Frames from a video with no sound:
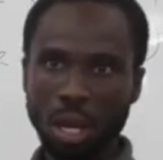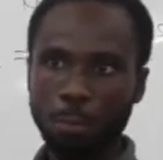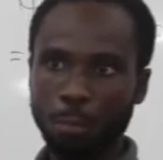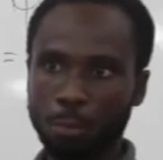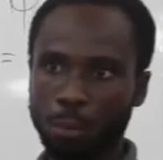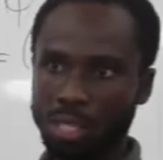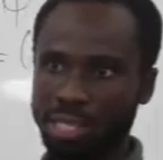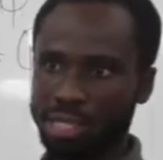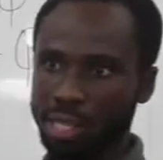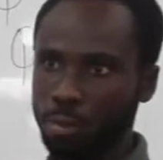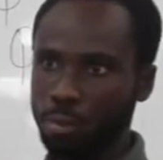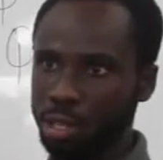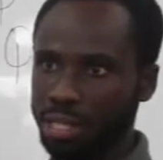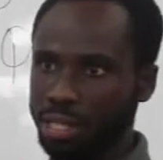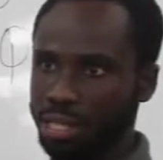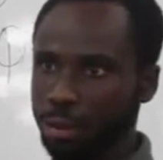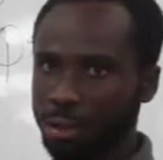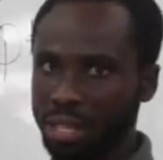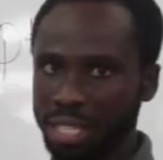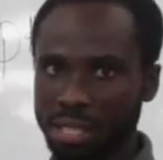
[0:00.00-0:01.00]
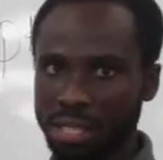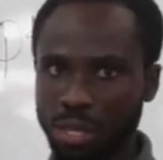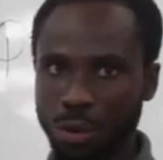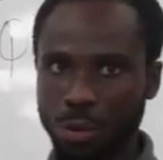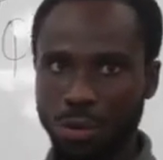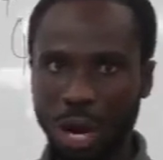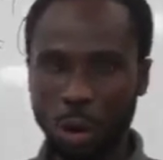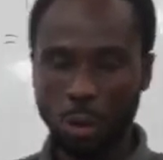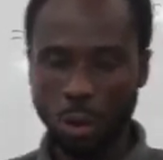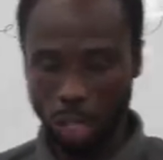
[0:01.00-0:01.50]
Possible Series.
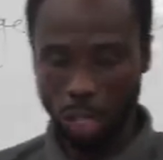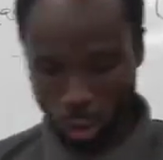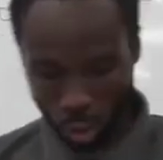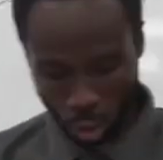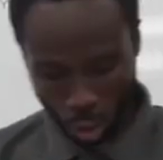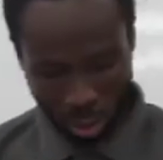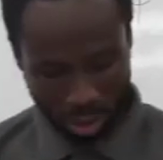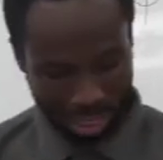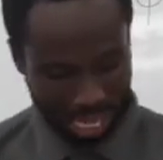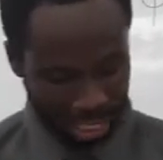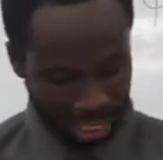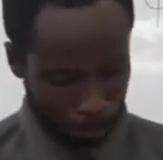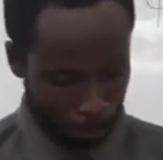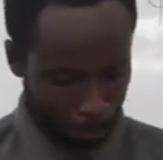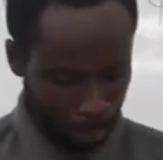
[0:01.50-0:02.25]
We are going to look at